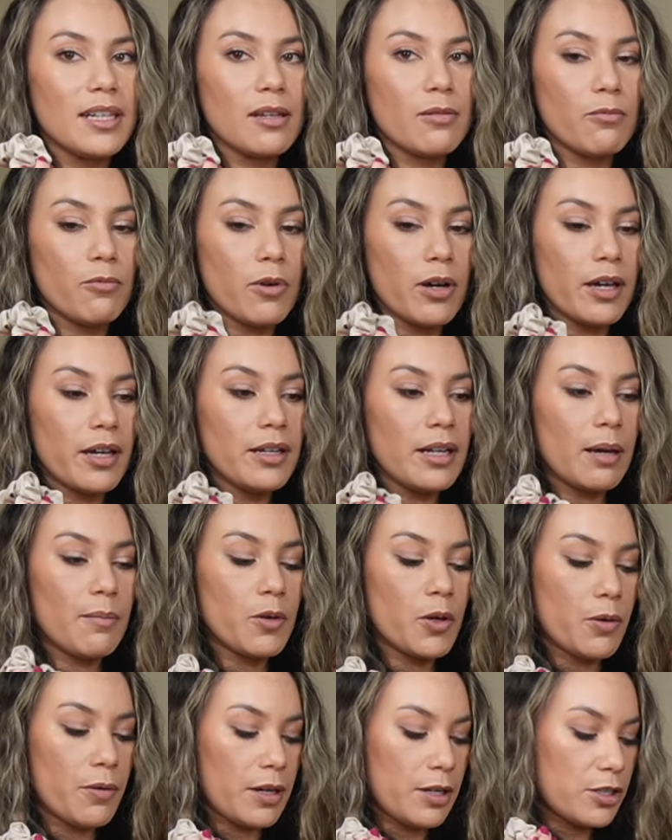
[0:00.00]
need one.
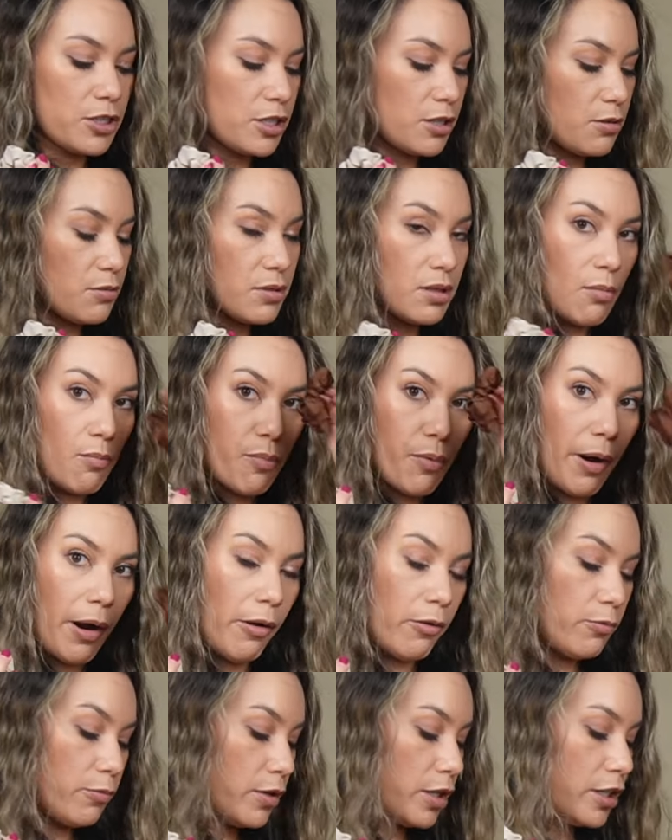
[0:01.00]
I'm going to use the
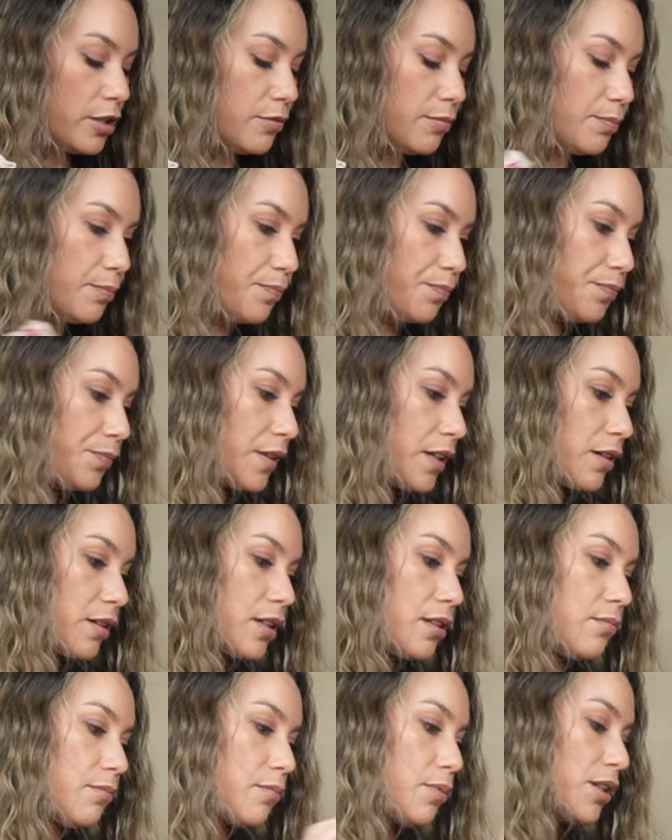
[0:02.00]
brown one.
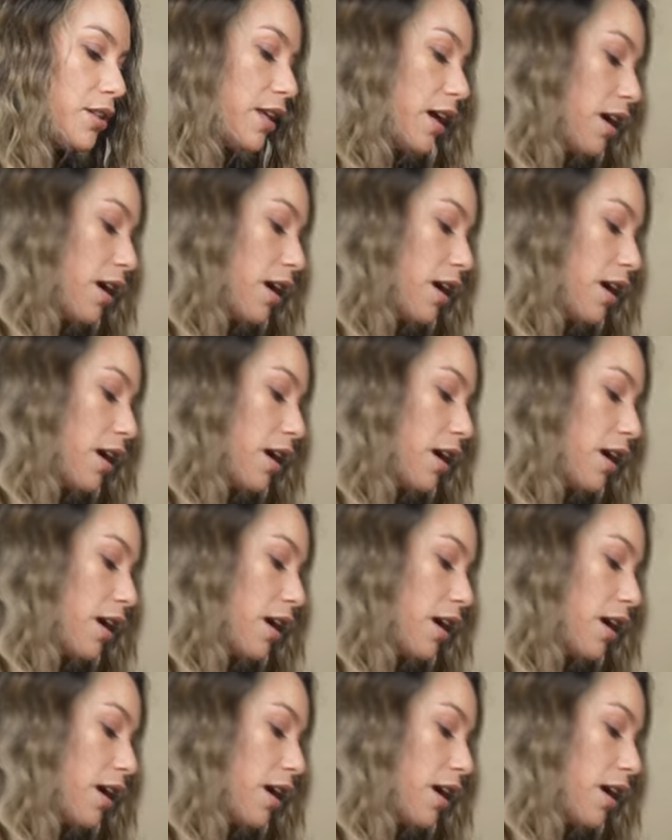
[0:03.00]
Put